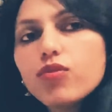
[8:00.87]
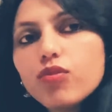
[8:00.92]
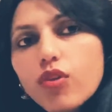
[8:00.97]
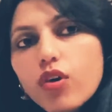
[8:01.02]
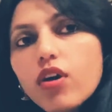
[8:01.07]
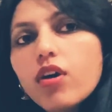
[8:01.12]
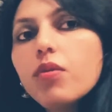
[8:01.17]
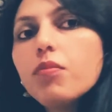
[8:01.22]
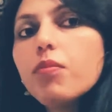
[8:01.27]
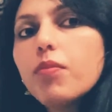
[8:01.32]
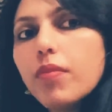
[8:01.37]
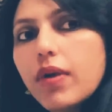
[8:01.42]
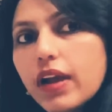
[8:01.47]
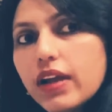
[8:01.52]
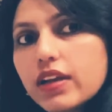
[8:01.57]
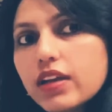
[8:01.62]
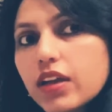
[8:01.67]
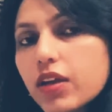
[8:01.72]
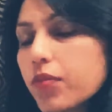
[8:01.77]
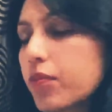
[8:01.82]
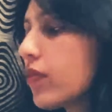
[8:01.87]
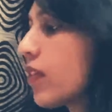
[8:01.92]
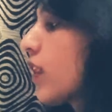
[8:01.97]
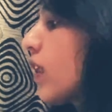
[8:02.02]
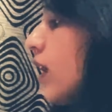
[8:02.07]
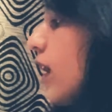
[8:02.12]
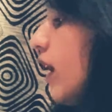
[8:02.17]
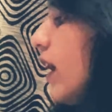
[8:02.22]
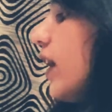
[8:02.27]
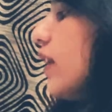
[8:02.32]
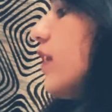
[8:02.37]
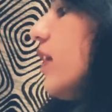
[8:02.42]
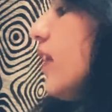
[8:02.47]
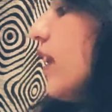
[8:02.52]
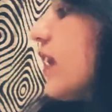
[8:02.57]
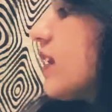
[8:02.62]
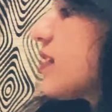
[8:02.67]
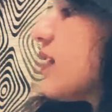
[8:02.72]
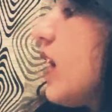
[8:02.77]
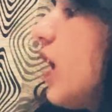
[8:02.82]
for melting. Other
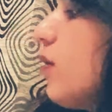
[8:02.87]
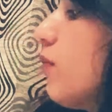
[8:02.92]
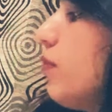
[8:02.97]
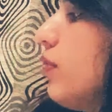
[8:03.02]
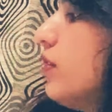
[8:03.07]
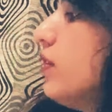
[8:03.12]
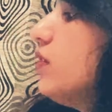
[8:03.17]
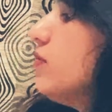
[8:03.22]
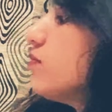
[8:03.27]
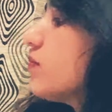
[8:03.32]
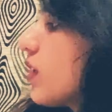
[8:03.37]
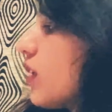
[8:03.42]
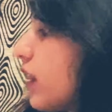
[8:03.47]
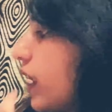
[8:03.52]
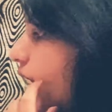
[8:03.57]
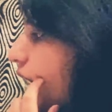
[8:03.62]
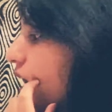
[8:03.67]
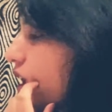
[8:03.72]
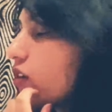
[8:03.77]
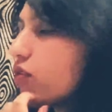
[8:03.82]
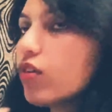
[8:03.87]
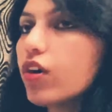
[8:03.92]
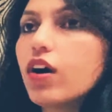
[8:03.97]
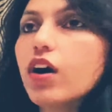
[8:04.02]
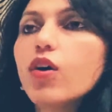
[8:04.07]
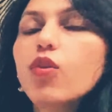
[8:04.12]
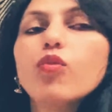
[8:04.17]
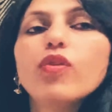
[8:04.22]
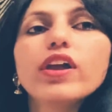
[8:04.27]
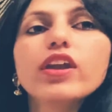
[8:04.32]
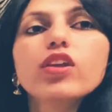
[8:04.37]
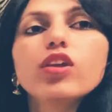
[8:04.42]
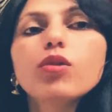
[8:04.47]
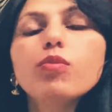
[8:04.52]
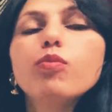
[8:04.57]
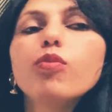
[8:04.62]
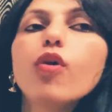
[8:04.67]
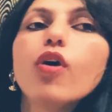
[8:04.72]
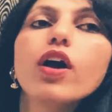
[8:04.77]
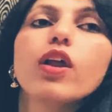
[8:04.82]
example, like when
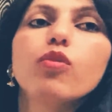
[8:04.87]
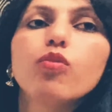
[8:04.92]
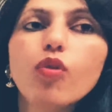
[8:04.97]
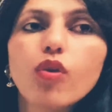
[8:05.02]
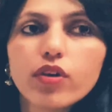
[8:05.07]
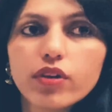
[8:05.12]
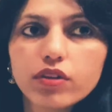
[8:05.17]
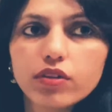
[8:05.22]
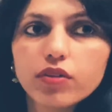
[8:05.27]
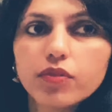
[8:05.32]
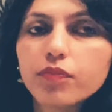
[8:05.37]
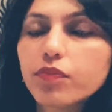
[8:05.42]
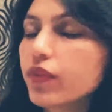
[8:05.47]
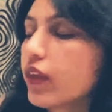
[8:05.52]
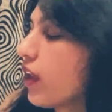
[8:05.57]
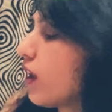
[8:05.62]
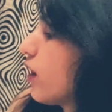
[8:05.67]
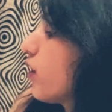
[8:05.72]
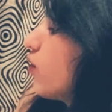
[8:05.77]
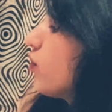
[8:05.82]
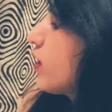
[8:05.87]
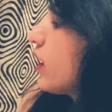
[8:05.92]
you boil water, you